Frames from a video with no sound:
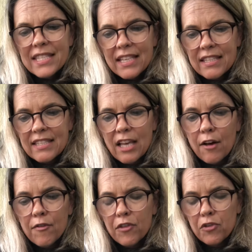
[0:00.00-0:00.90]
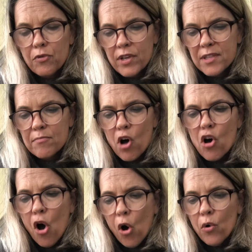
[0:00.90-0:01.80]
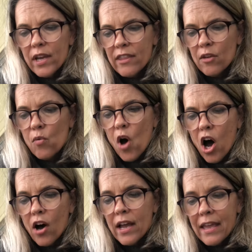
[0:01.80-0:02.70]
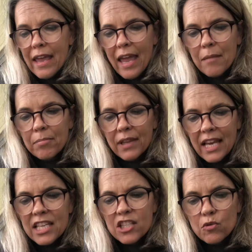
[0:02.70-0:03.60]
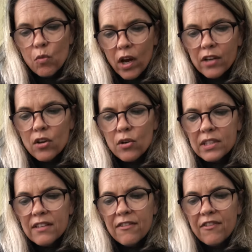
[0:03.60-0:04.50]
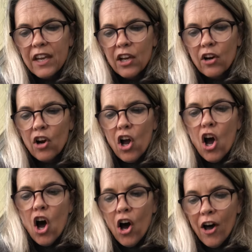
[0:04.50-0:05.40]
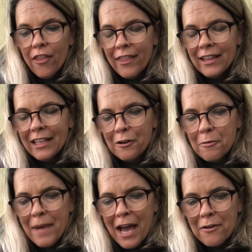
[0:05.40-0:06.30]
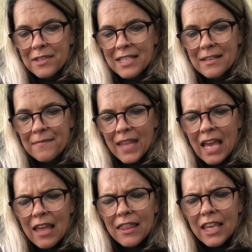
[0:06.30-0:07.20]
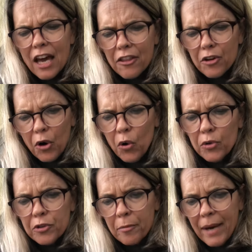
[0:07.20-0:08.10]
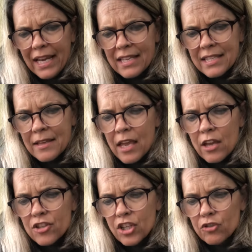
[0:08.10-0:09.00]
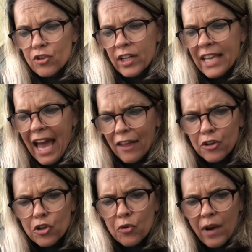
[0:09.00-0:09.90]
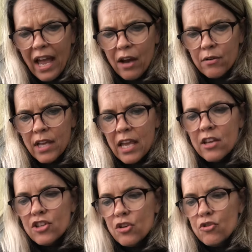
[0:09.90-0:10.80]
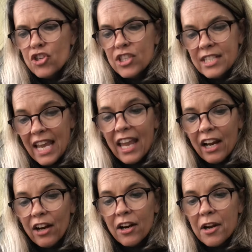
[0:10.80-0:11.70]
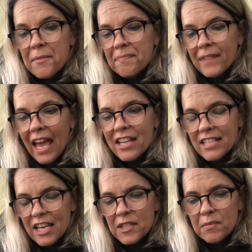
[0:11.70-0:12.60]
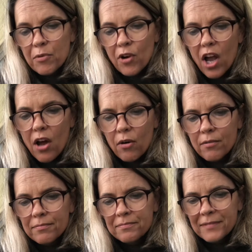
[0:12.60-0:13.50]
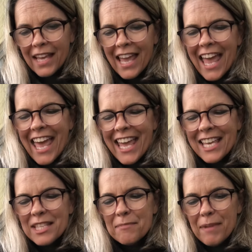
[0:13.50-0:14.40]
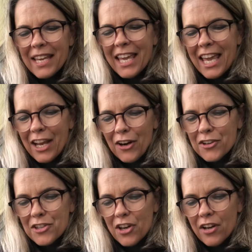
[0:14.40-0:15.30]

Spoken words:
itself through a small hole in the wall and placed one golden finger on the little mouse. The other older mice children gathered around to stare at Despereaux. His ears